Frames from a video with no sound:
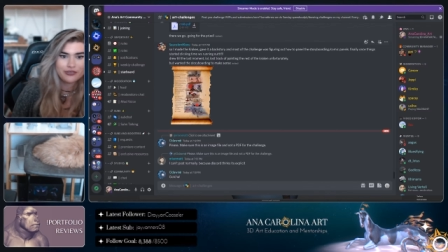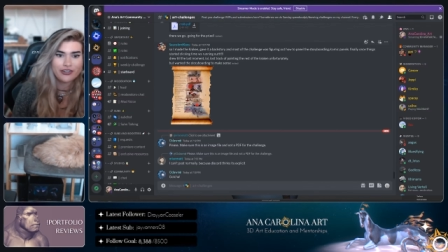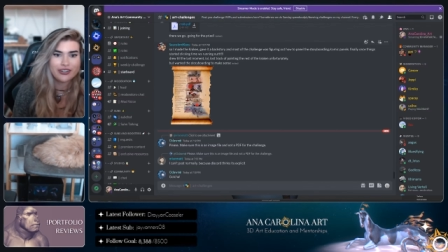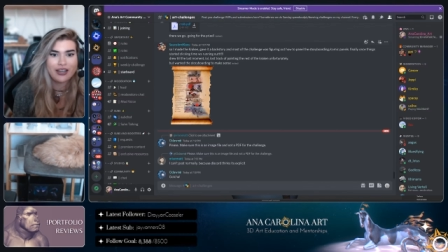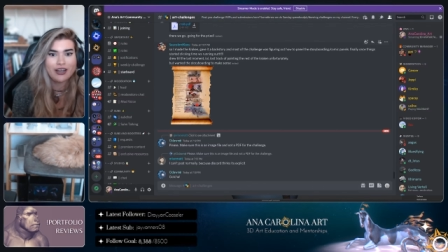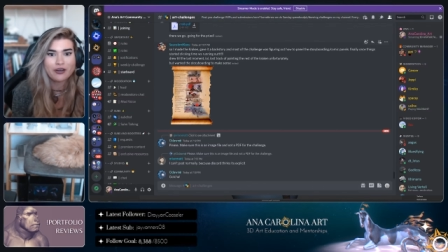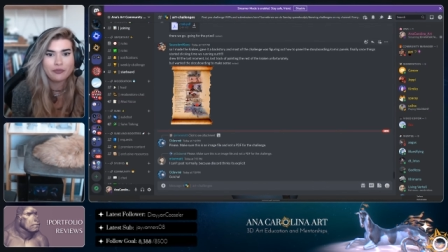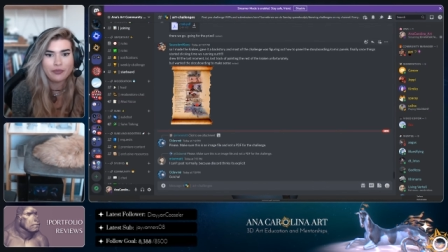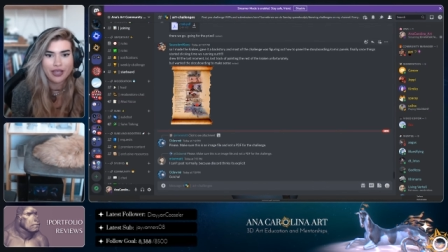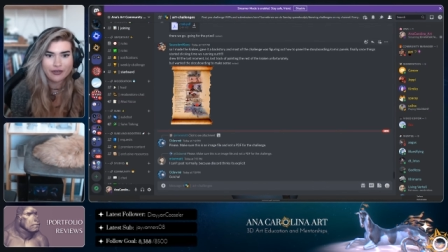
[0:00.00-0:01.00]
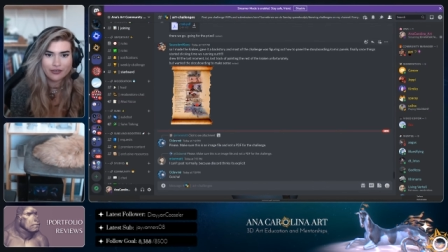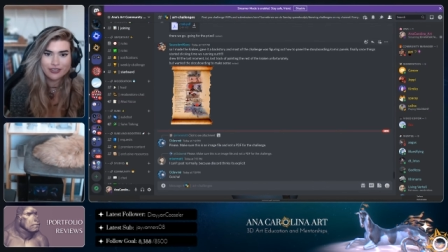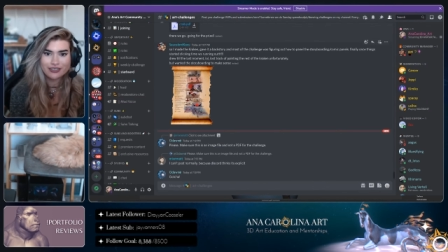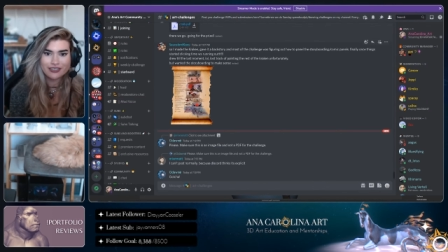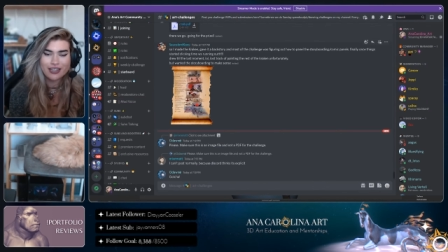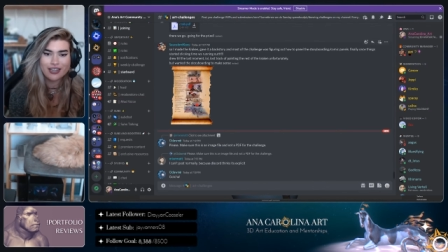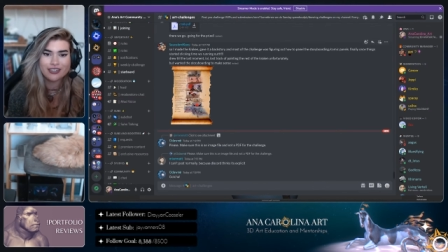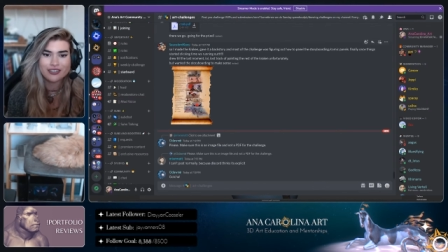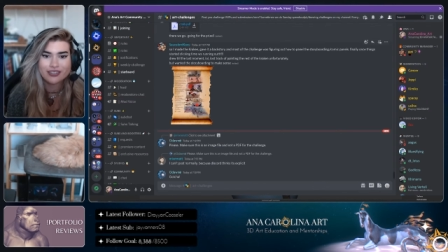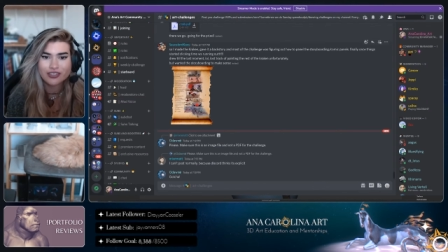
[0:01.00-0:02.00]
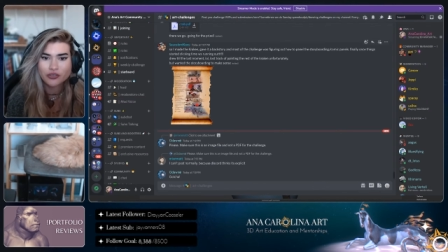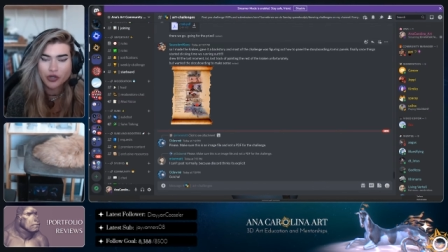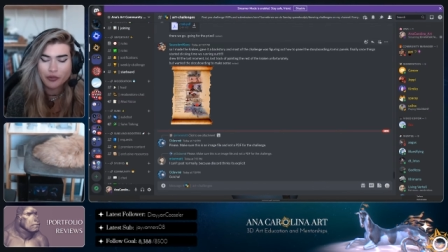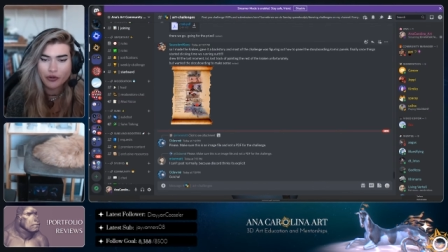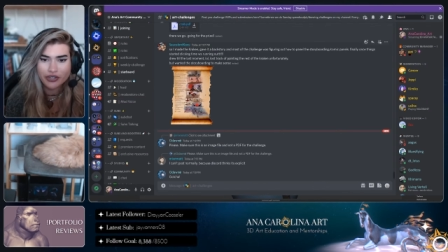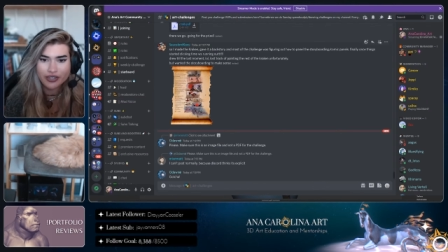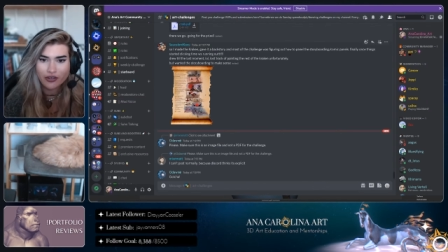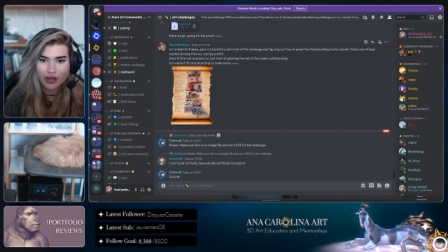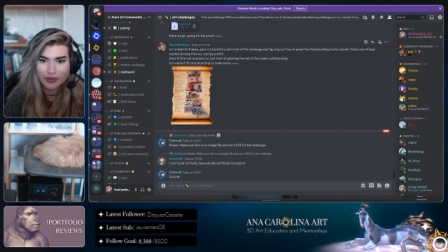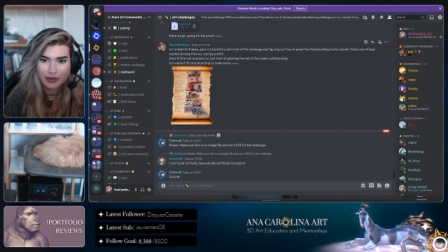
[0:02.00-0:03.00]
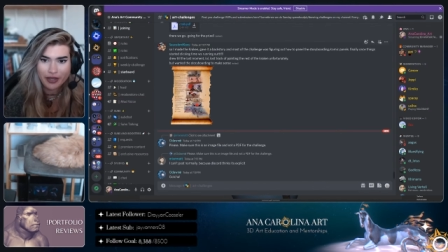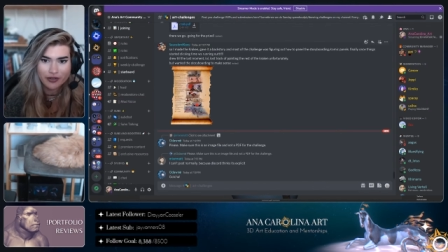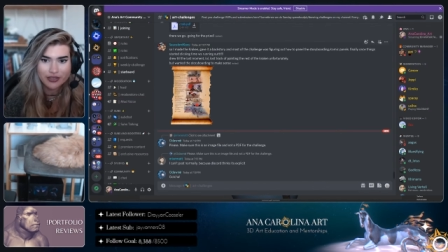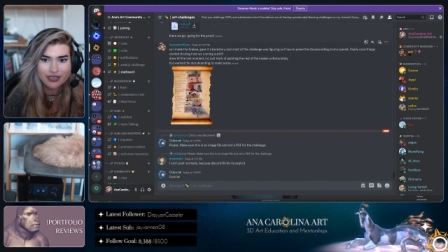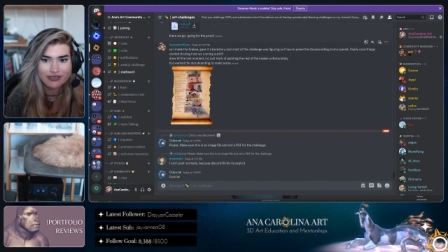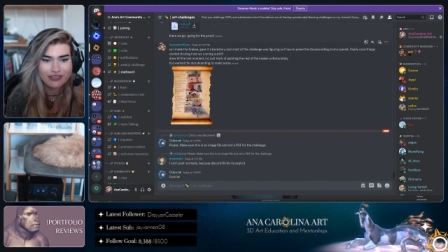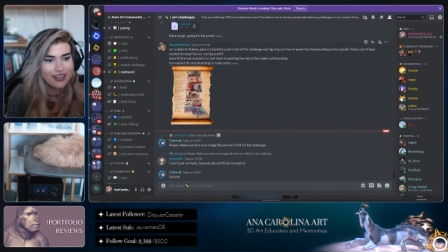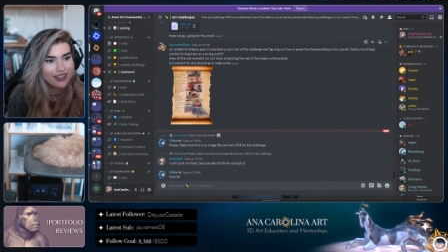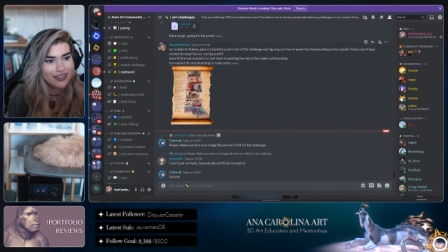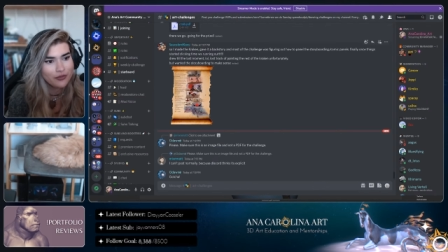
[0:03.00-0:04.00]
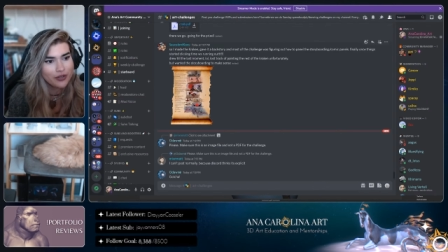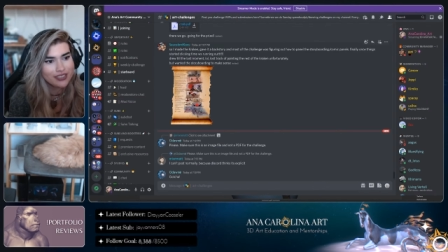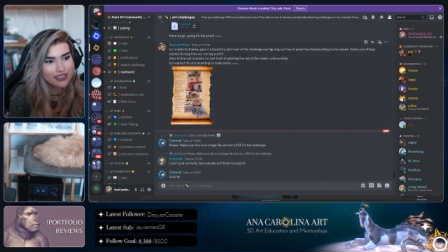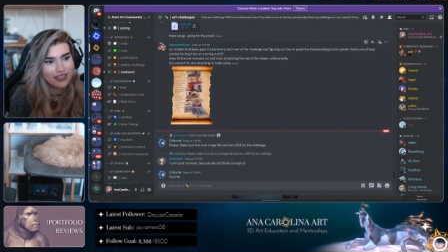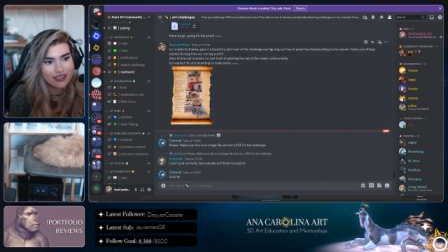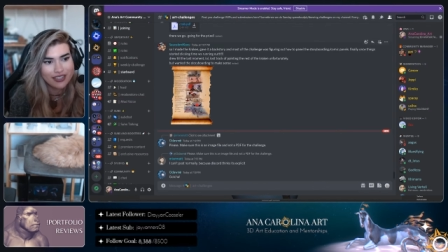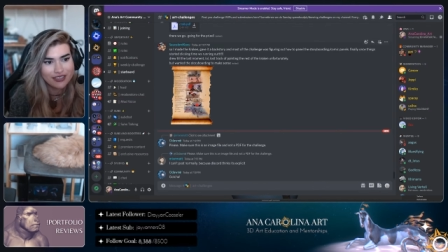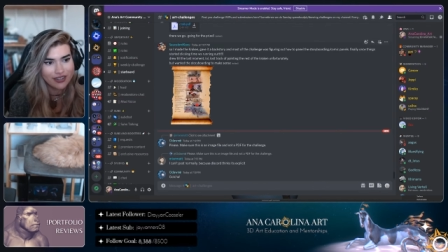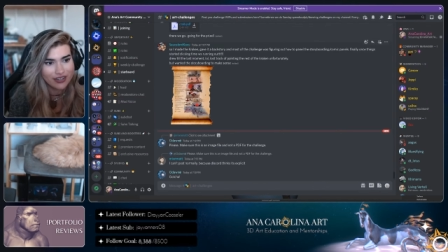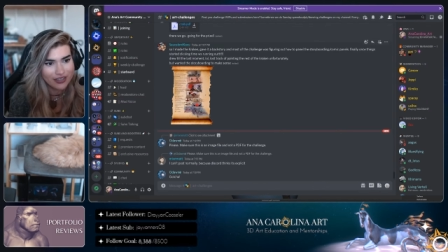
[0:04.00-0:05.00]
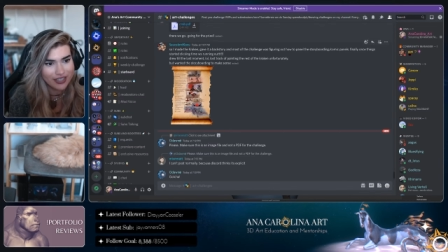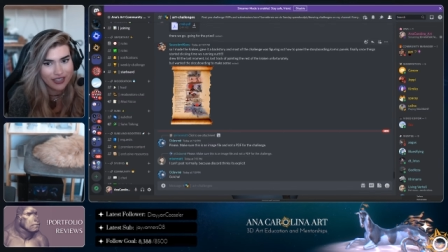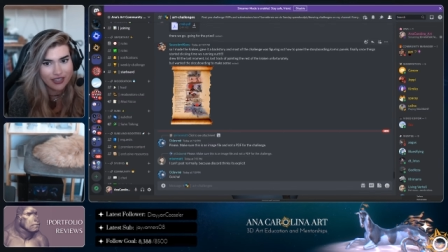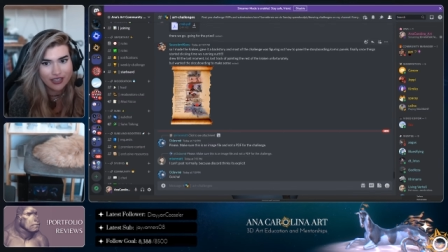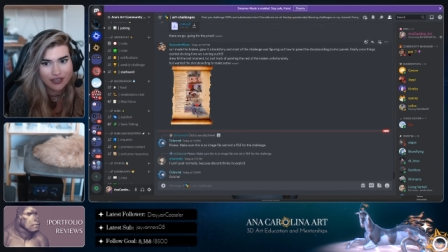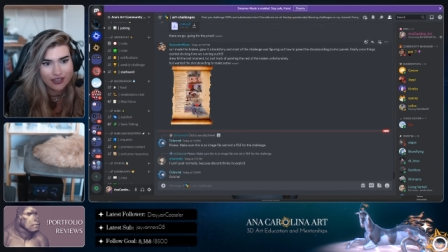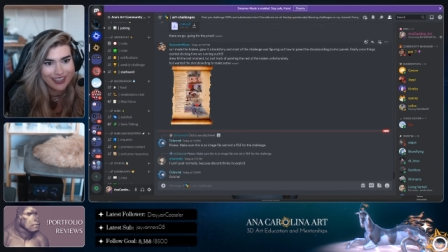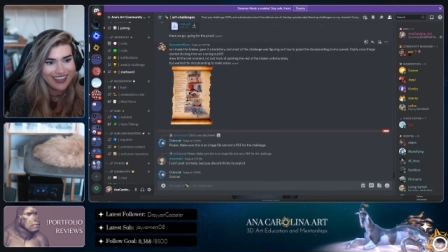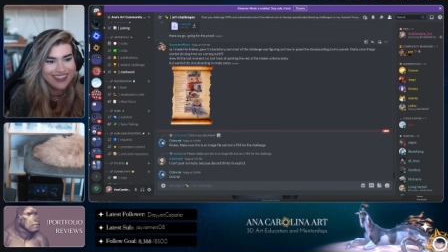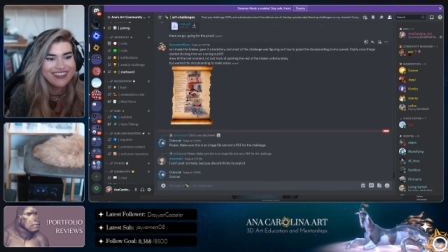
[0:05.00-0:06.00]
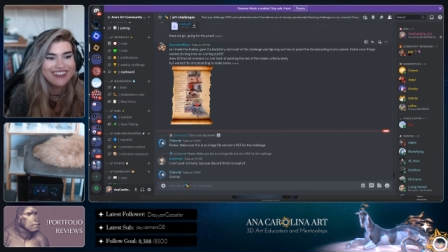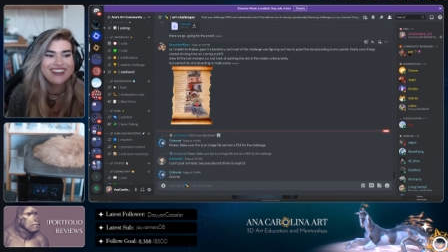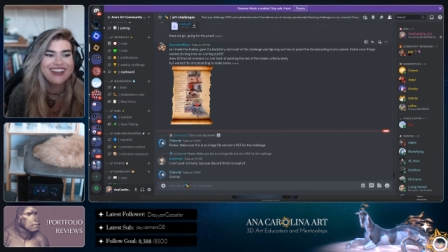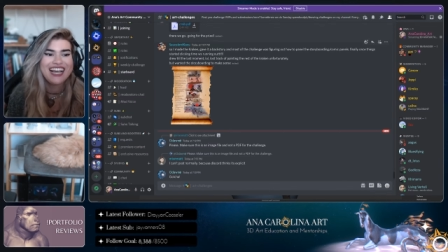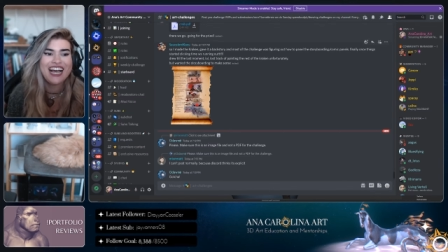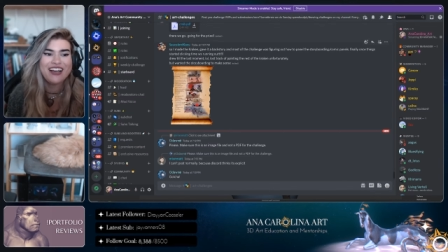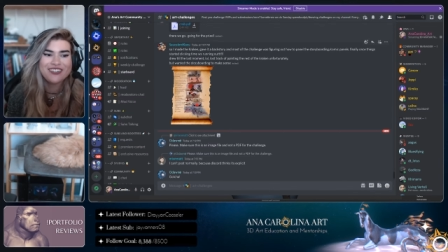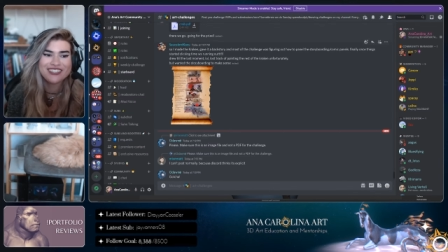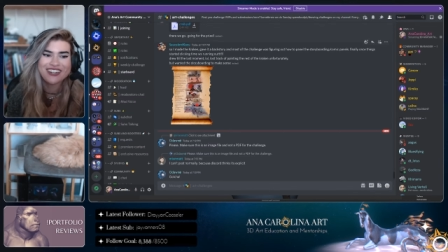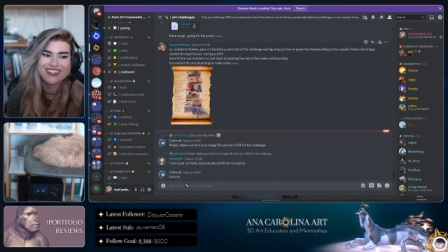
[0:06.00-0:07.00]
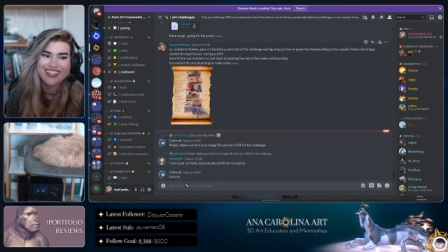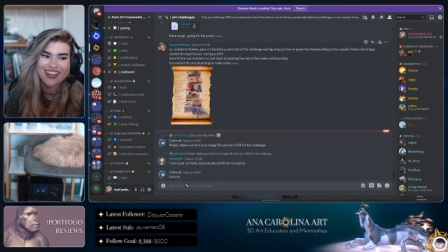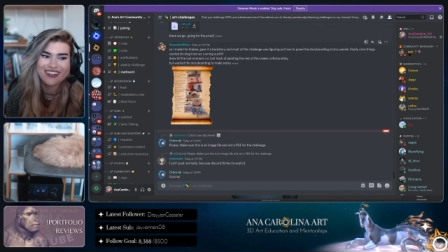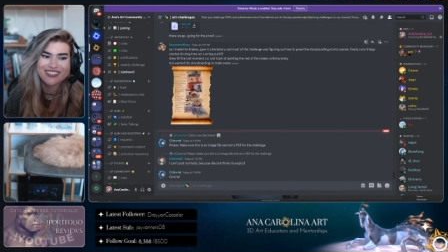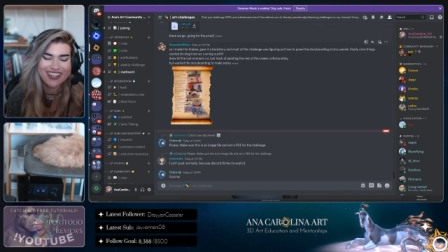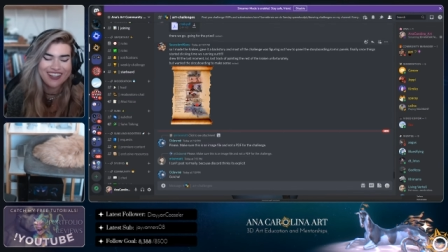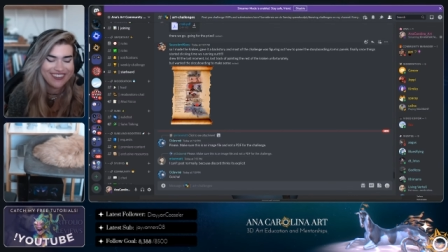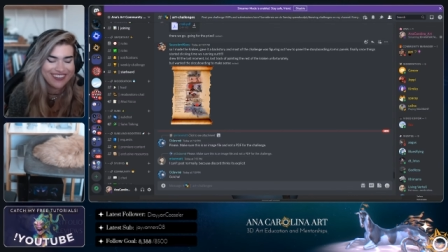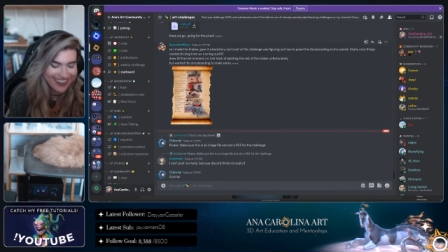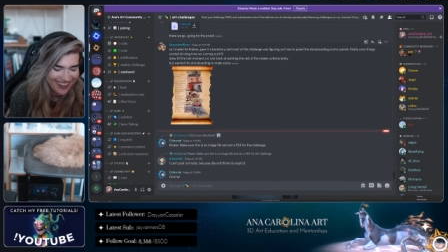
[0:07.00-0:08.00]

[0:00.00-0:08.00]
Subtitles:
was figuring out how to panel and the storyboarding comic panels. Finally, once things started clicking, I was running out of time.